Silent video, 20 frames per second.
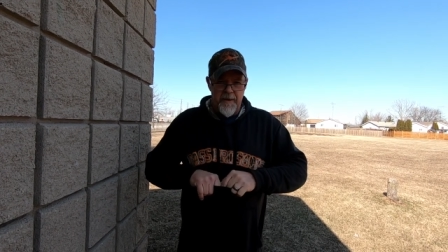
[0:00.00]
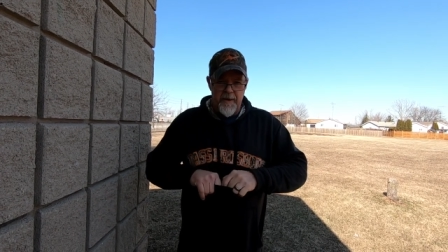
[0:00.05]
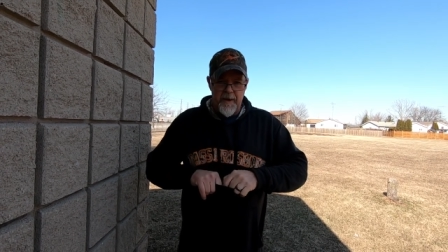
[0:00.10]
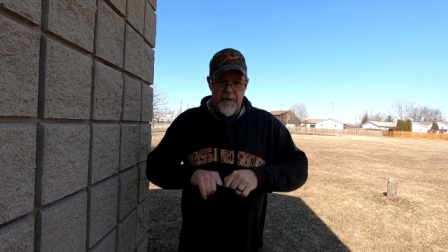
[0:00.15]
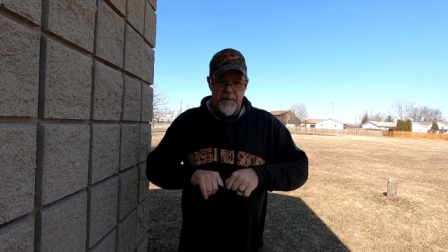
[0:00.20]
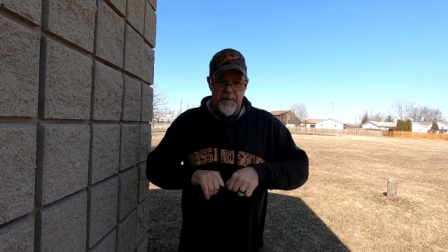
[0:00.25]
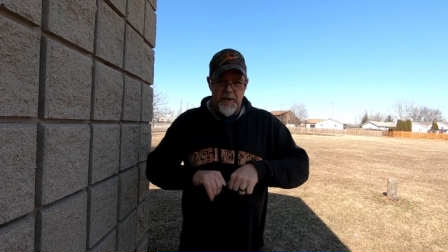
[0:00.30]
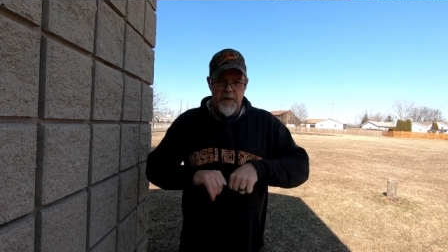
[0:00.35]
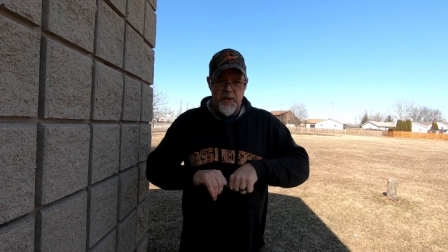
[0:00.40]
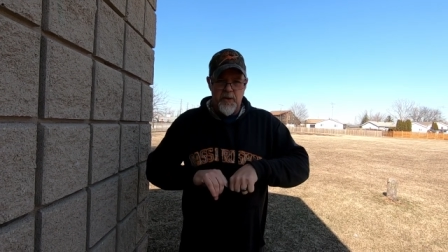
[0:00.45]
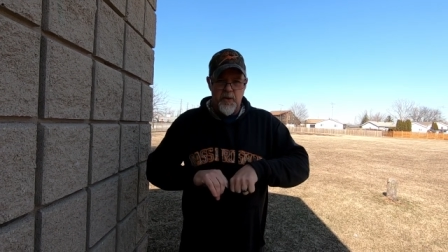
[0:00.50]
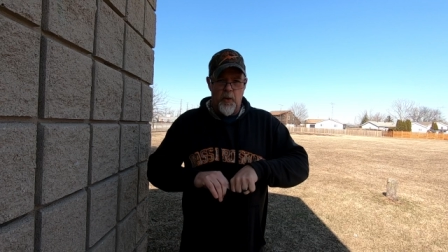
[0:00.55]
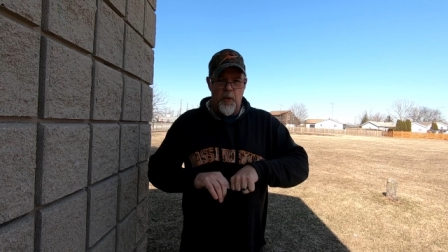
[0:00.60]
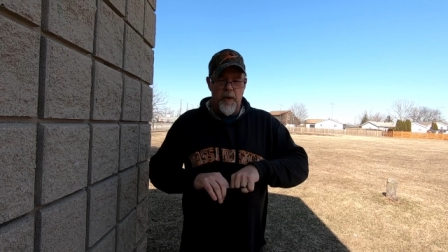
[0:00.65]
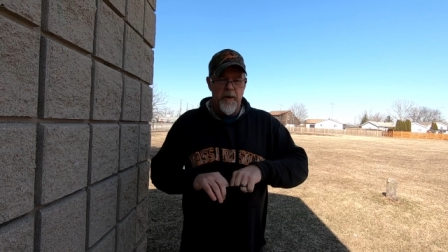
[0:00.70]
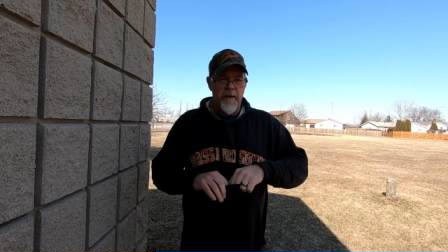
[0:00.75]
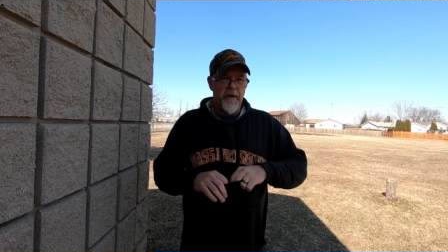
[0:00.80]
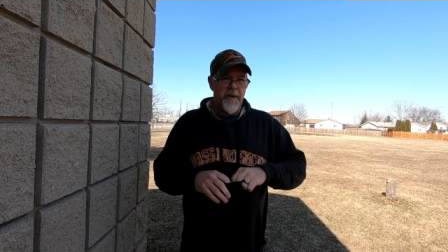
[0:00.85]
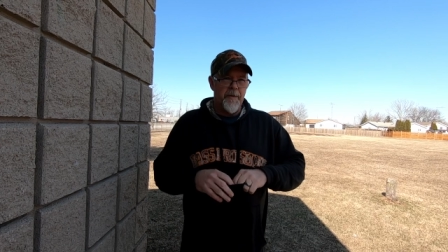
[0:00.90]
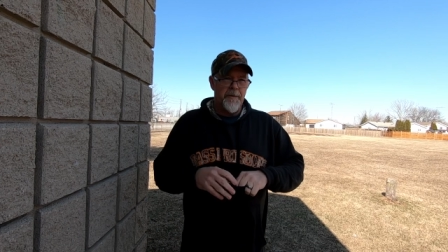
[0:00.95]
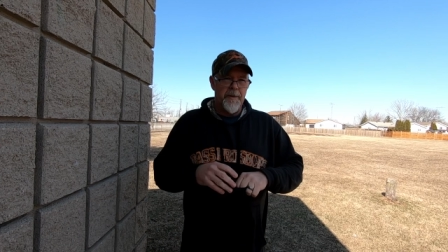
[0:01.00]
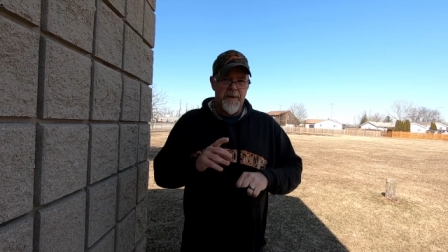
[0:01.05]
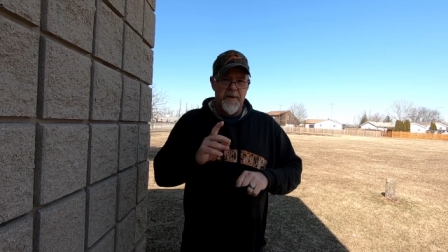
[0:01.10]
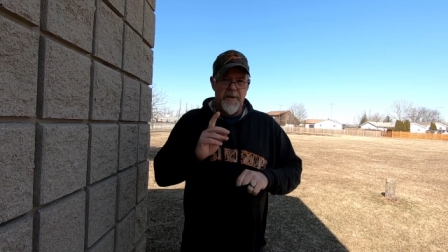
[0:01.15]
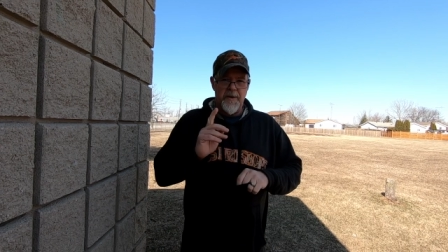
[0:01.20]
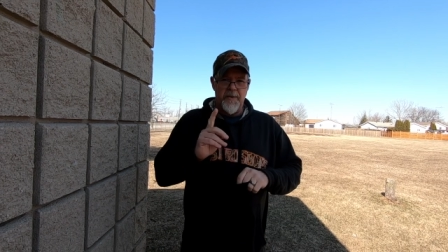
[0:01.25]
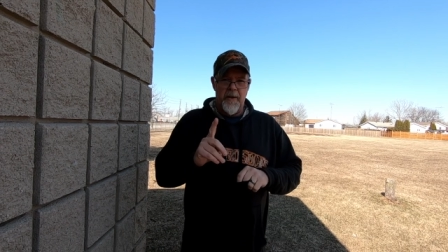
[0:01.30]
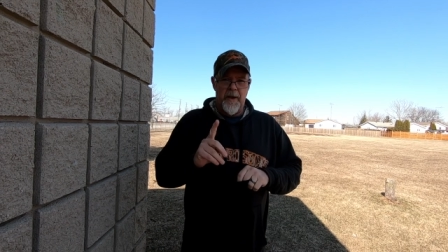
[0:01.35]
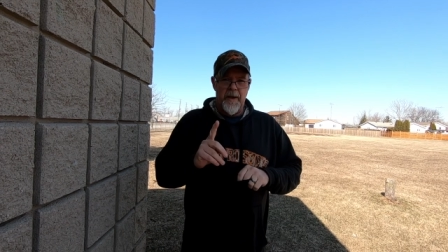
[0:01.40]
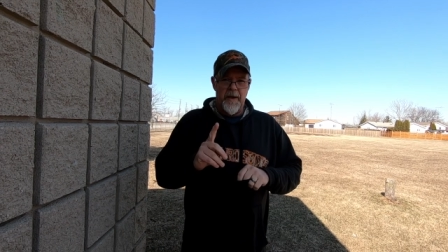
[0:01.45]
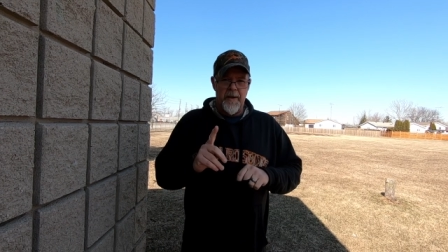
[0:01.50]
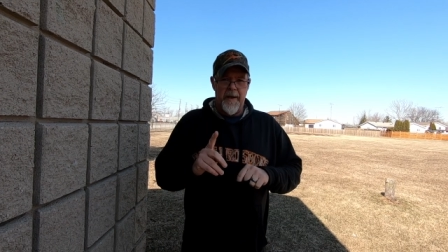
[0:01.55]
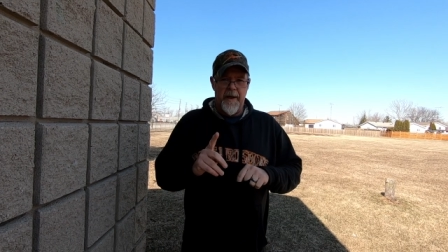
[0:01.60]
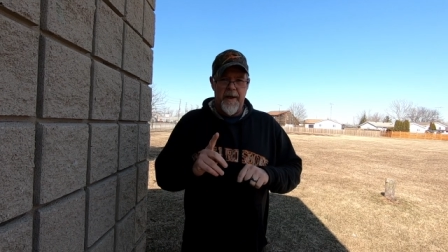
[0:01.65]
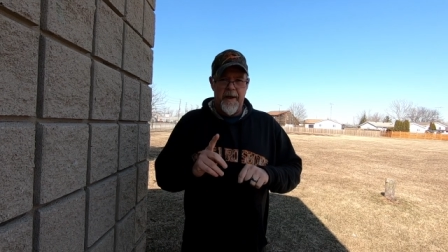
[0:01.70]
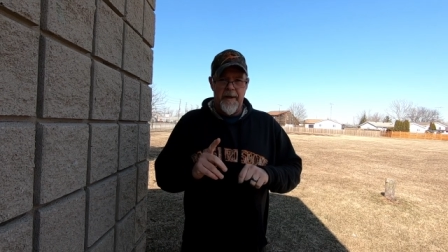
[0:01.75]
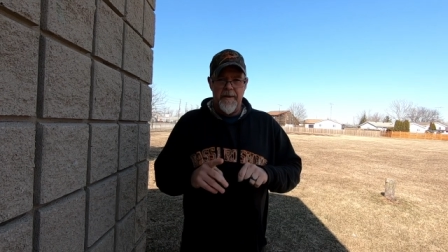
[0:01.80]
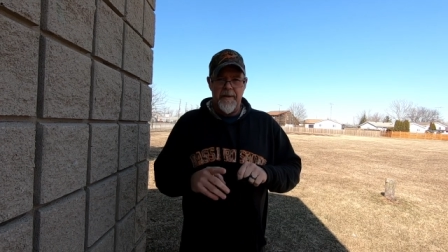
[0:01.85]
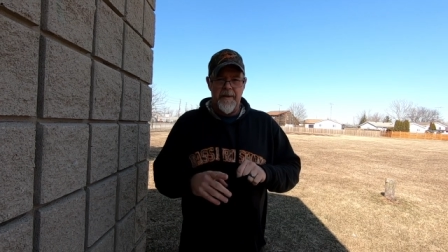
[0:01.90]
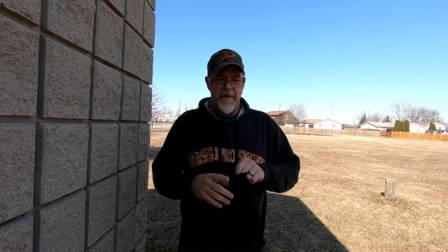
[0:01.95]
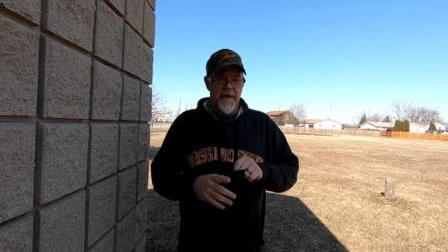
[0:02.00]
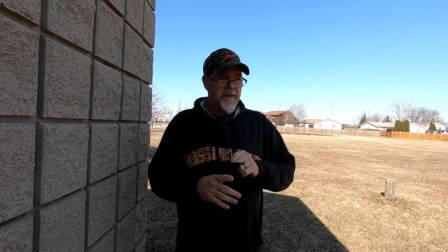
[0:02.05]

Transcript: They're going to be short and they're going to be straight legs.